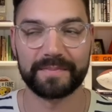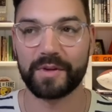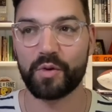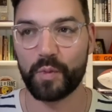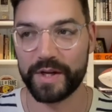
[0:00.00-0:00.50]

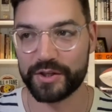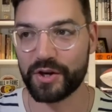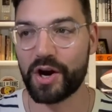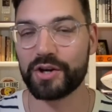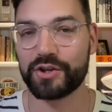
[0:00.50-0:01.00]
We
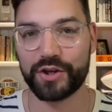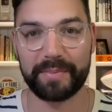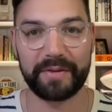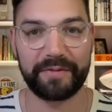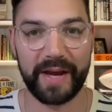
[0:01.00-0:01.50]
saw Sean
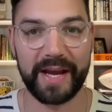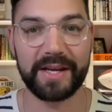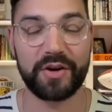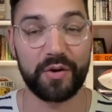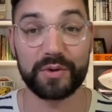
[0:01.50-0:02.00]

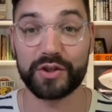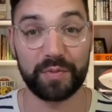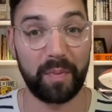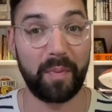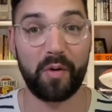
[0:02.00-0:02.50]
McVay go to a
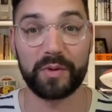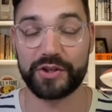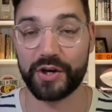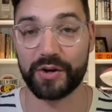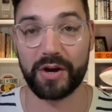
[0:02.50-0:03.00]
Super Bowl with
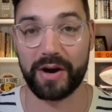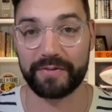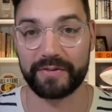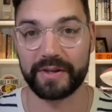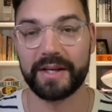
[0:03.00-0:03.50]
Jared Goff.